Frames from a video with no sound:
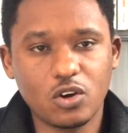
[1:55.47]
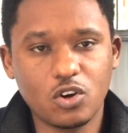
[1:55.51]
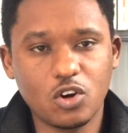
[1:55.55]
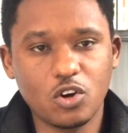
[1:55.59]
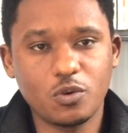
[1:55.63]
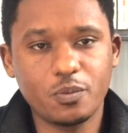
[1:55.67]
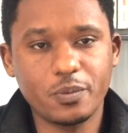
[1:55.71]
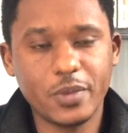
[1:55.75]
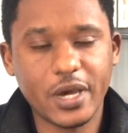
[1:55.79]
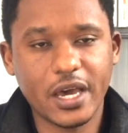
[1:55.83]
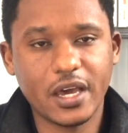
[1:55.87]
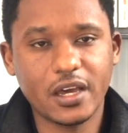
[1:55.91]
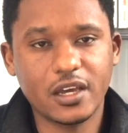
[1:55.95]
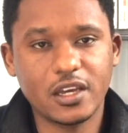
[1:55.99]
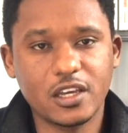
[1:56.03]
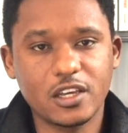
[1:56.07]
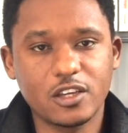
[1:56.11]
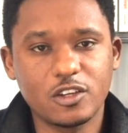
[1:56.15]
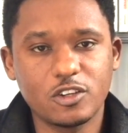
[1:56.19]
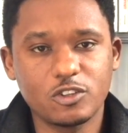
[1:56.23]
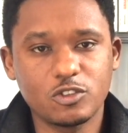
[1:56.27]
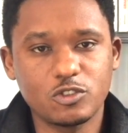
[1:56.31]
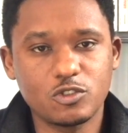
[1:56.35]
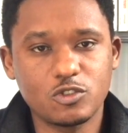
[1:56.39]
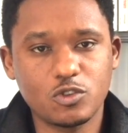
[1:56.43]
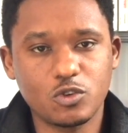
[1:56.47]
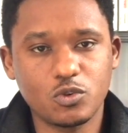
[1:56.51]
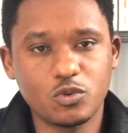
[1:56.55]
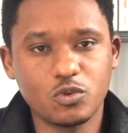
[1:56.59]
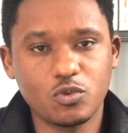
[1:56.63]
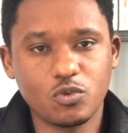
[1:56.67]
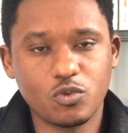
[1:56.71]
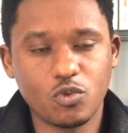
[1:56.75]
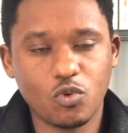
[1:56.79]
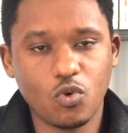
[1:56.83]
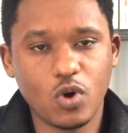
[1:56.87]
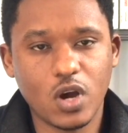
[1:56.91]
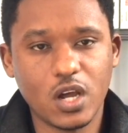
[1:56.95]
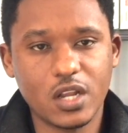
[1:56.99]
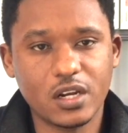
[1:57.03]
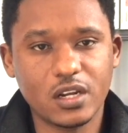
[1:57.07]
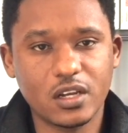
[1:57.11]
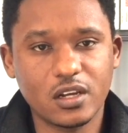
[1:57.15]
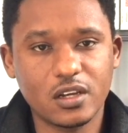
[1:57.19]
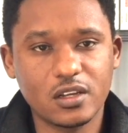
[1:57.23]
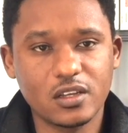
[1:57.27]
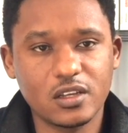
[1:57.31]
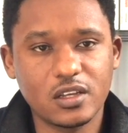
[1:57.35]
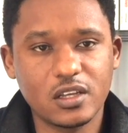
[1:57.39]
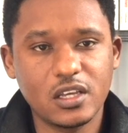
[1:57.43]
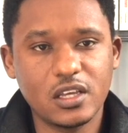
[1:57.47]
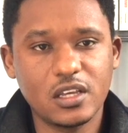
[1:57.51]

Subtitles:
to go back to Rwanda.